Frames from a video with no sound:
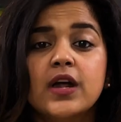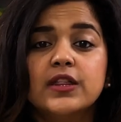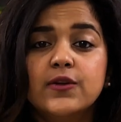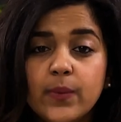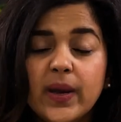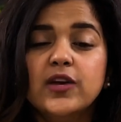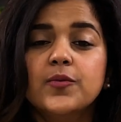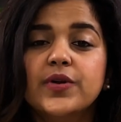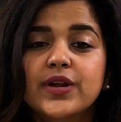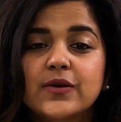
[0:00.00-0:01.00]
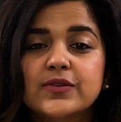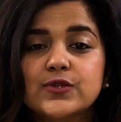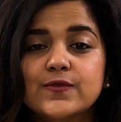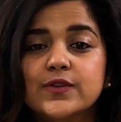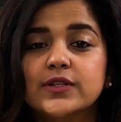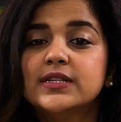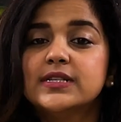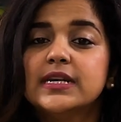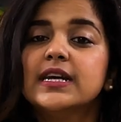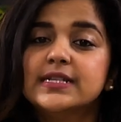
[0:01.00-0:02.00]
The way you pronounce
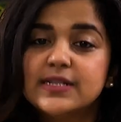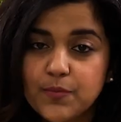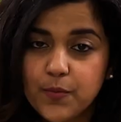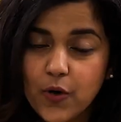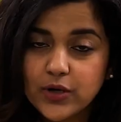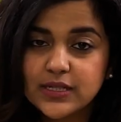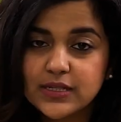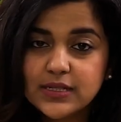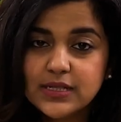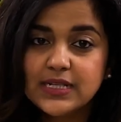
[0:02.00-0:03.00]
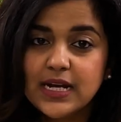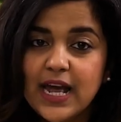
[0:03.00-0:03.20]
words is important,